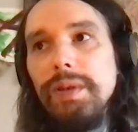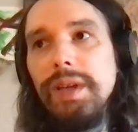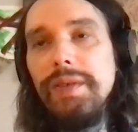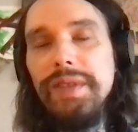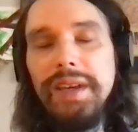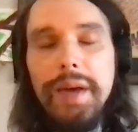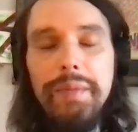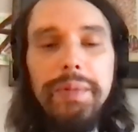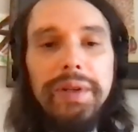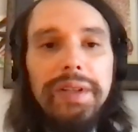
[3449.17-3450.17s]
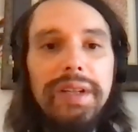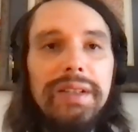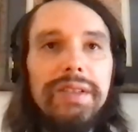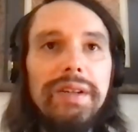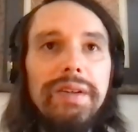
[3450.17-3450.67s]
given the
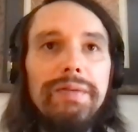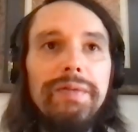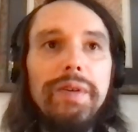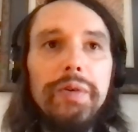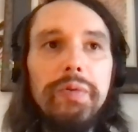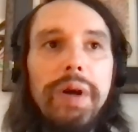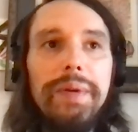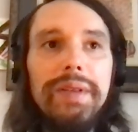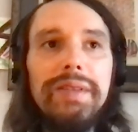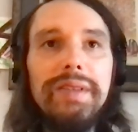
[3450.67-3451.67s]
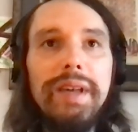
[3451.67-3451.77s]
capabilities of those weapons,